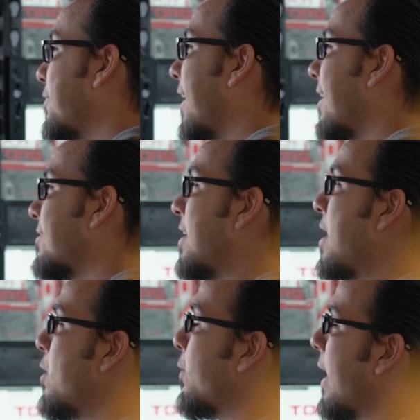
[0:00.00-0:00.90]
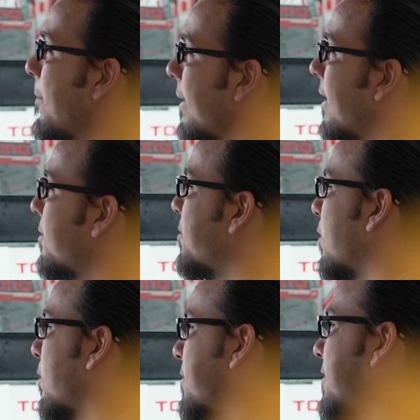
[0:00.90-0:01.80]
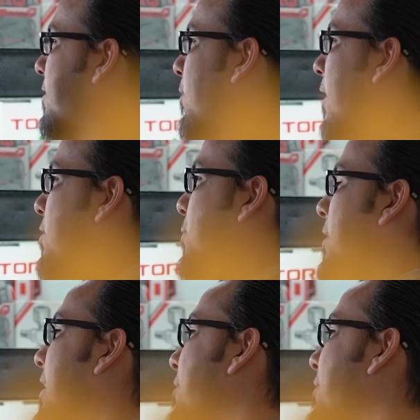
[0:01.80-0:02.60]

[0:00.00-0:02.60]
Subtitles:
you guys who can't make it out to your local Detail Garage, we're going to